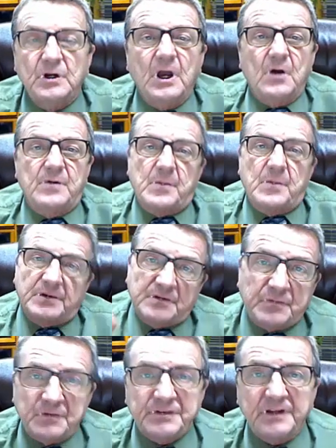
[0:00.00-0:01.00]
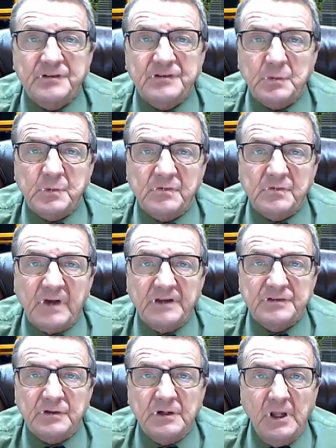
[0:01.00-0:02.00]
Remember, as a first-line
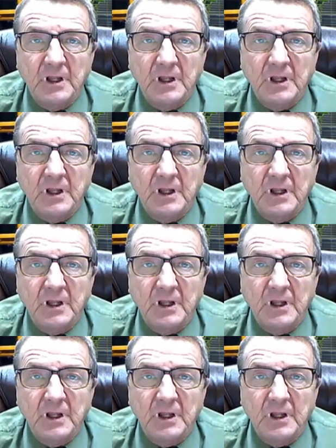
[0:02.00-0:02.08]
supervisor,